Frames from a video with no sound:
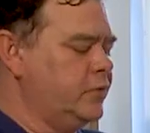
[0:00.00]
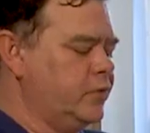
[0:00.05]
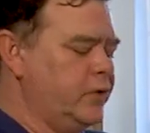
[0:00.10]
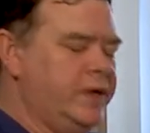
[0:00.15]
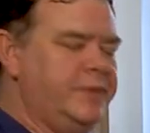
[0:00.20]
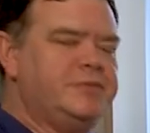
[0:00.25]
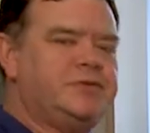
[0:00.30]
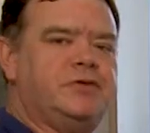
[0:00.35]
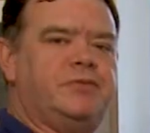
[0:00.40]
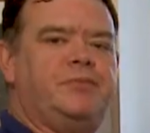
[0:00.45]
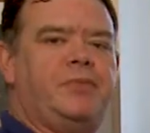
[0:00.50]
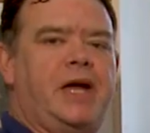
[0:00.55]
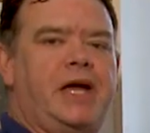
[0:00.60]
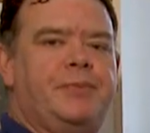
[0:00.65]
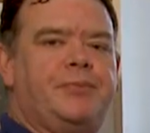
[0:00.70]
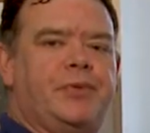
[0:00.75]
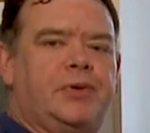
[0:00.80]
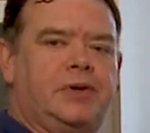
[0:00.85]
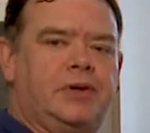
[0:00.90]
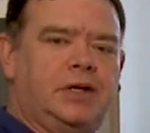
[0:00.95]
reams of
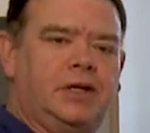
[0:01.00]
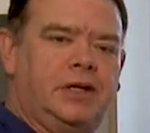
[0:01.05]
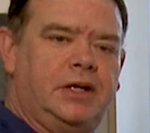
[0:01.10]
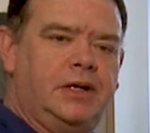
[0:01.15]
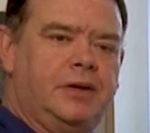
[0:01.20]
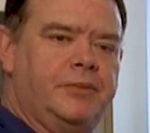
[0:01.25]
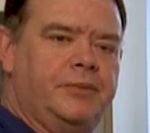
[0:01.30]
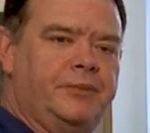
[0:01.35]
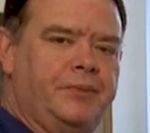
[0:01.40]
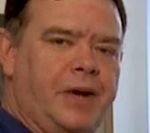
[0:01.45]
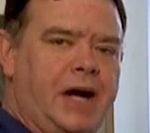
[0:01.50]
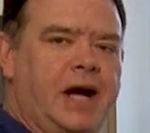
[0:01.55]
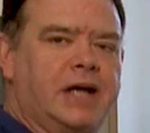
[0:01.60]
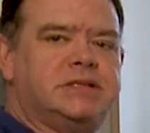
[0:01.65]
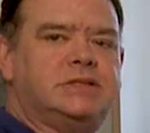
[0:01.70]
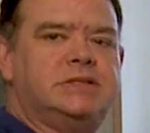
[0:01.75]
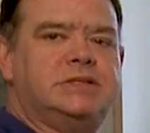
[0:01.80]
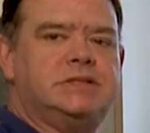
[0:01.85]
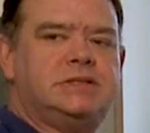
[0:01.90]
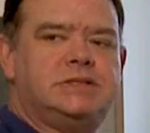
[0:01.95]
paper,
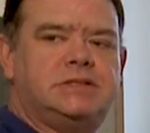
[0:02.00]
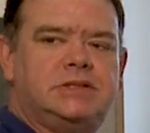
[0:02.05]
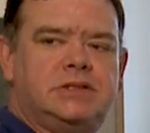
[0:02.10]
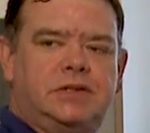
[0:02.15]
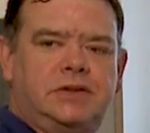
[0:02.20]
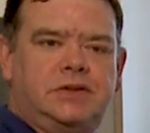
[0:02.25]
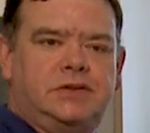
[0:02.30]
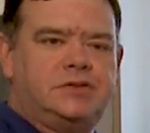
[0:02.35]
boxes,